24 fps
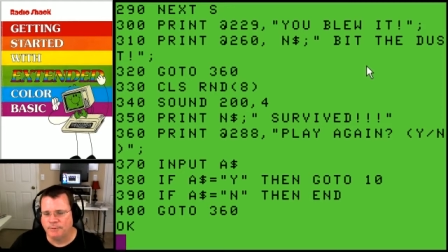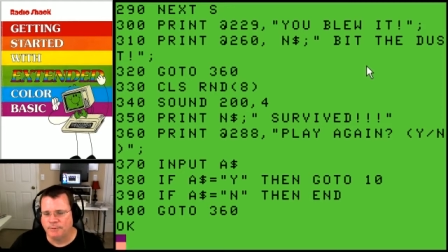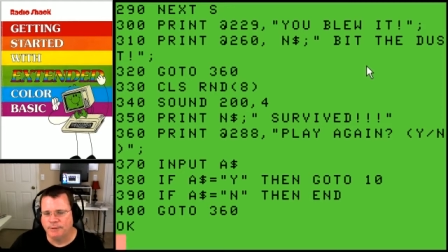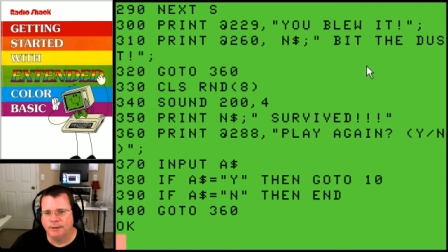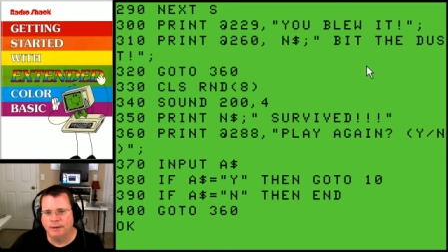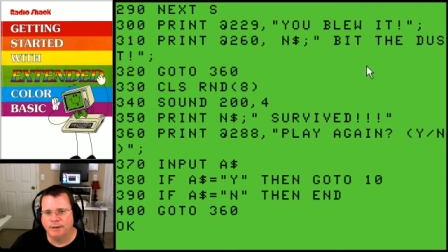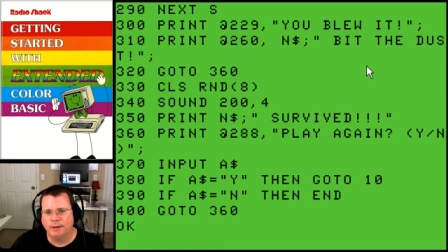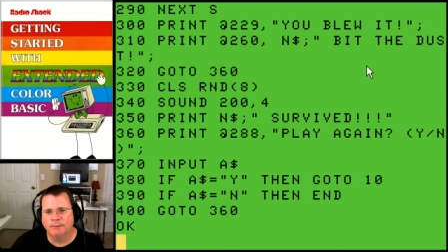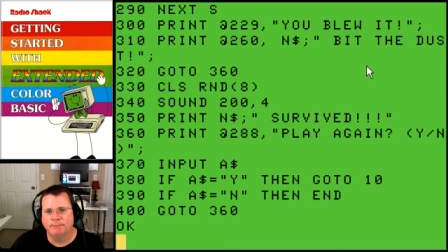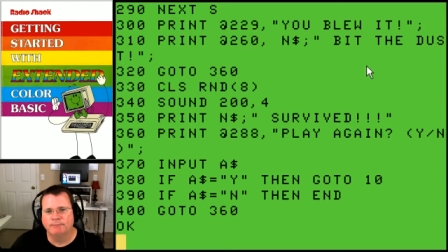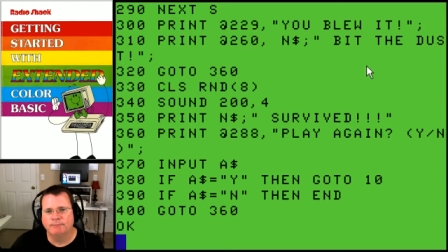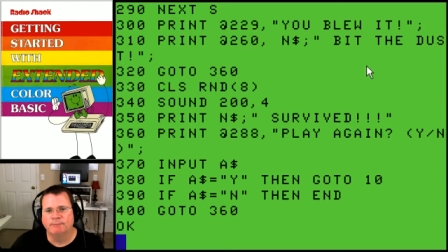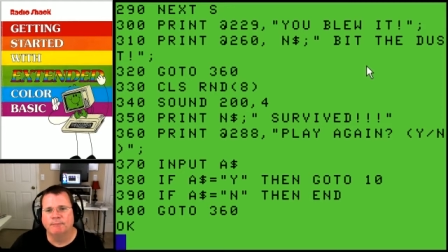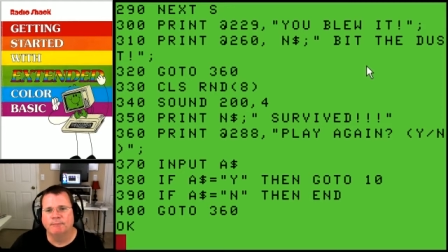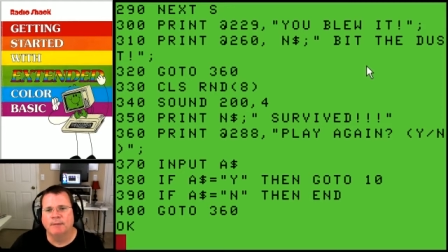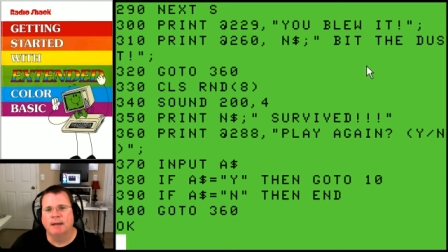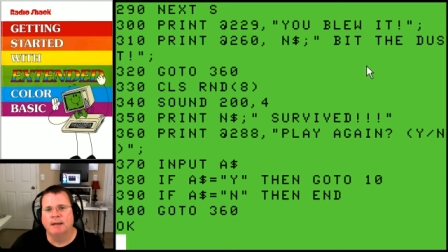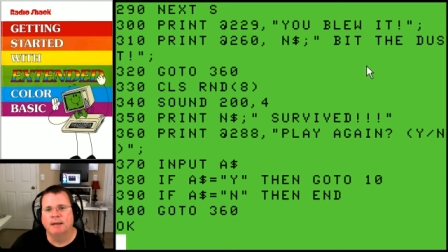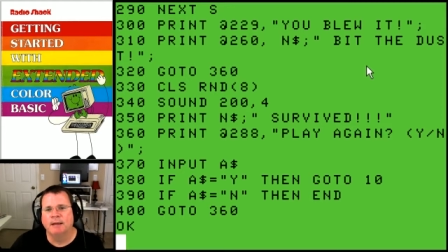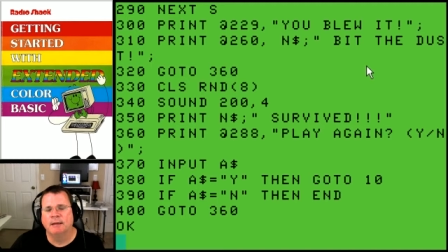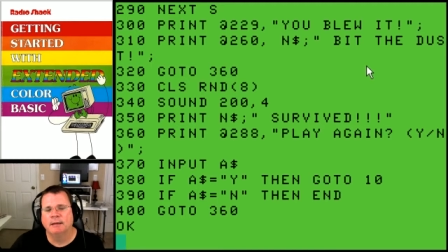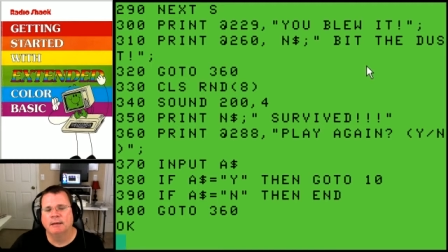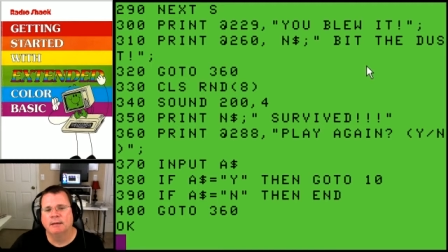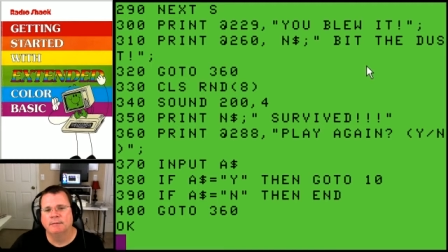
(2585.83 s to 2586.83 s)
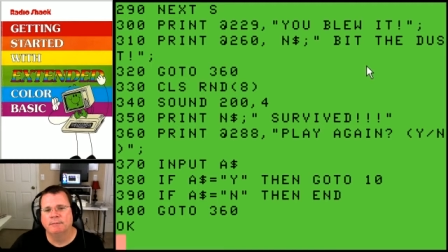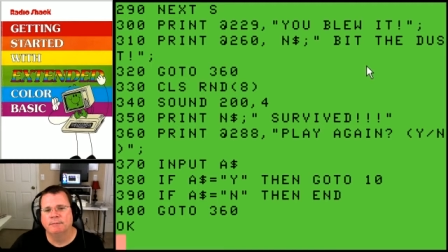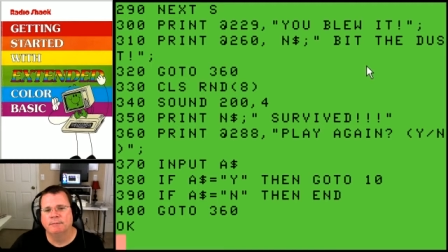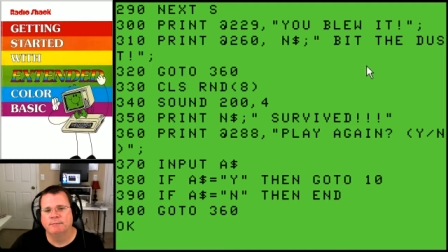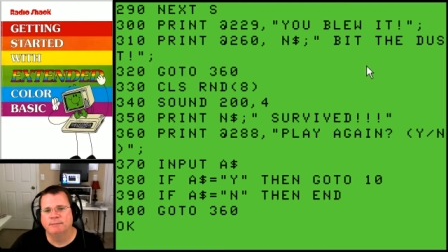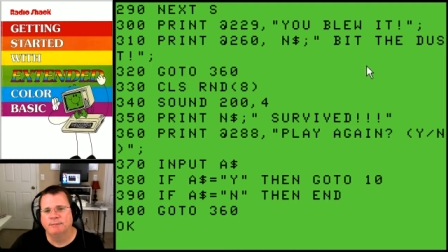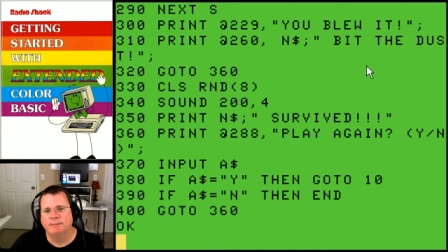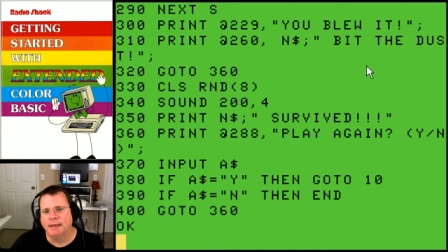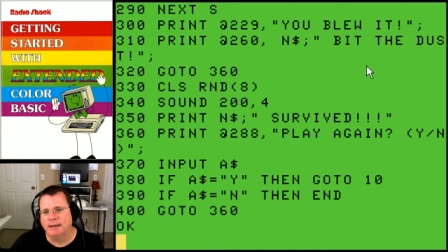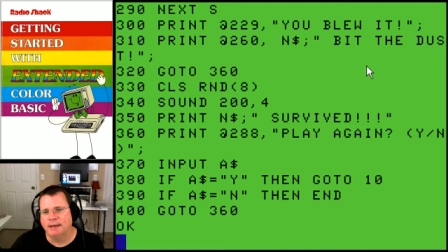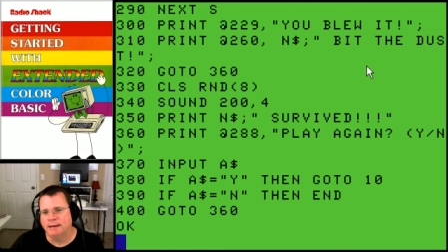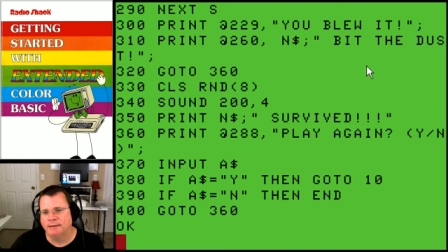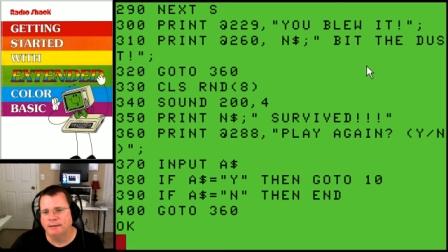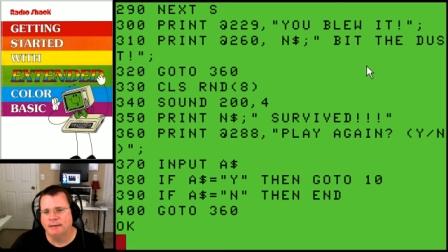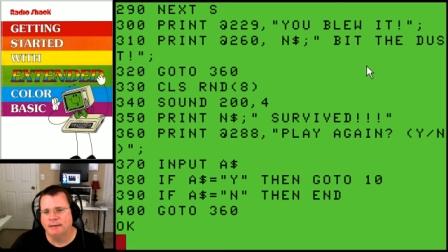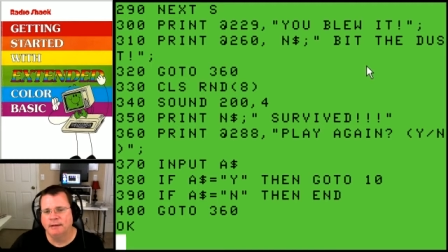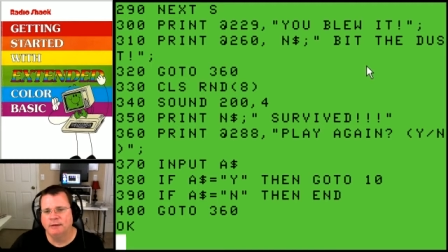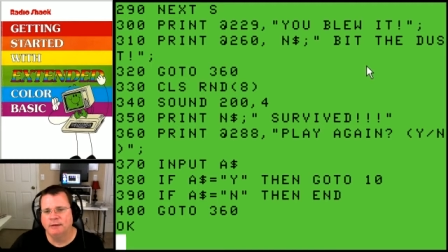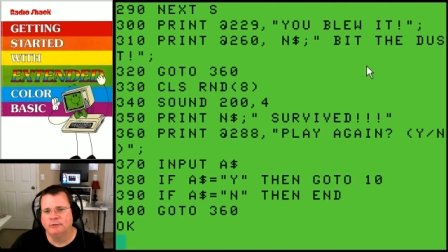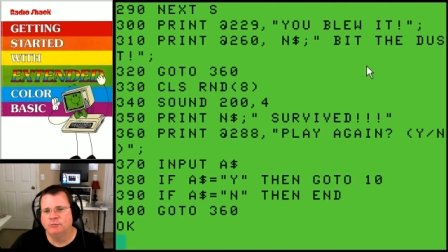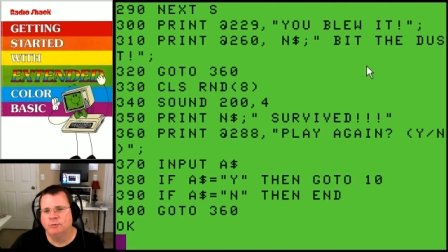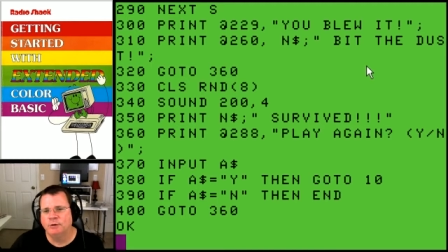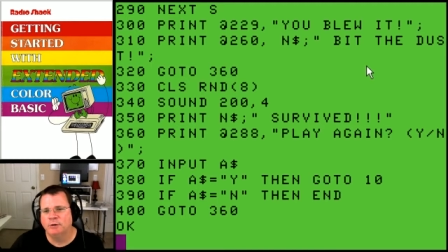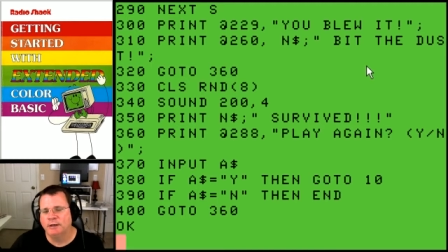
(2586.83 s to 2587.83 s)
you know, um, that that
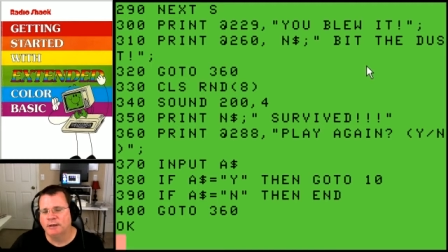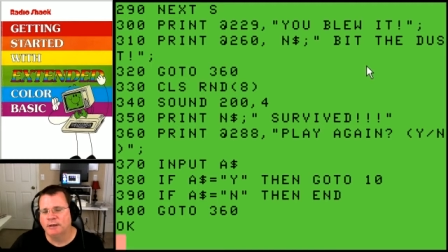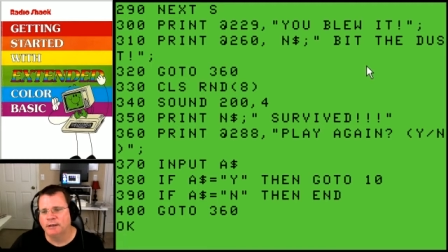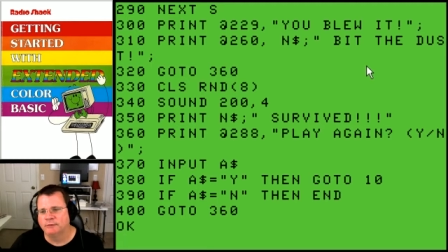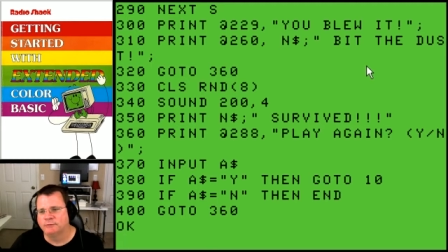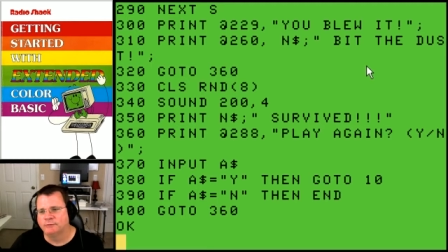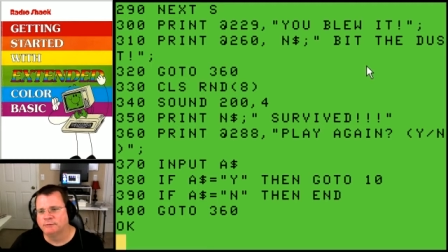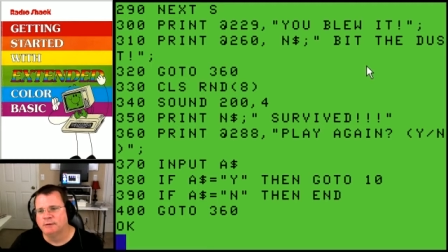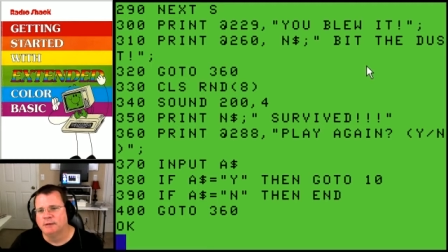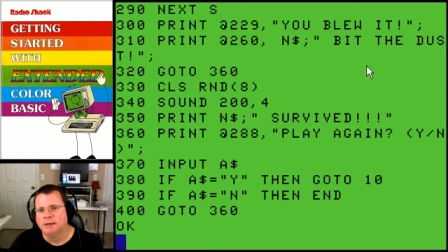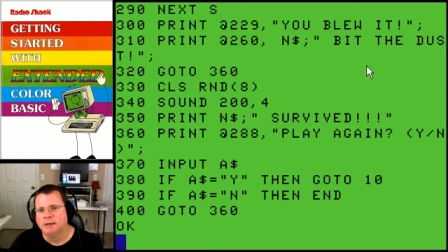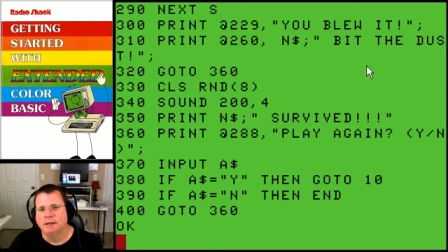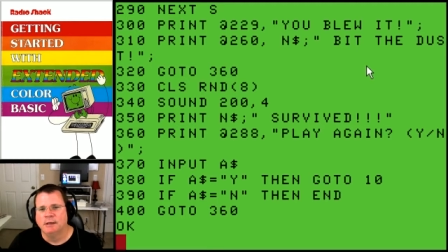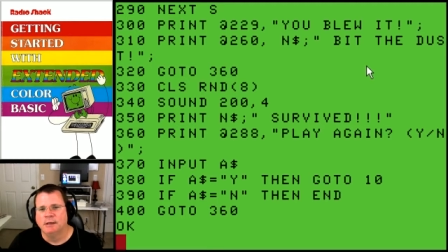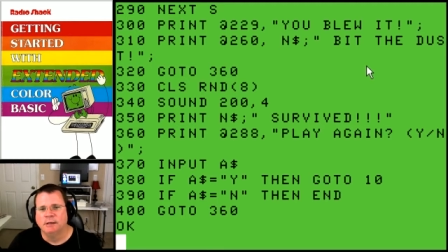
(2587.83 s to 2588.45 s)
is what it is.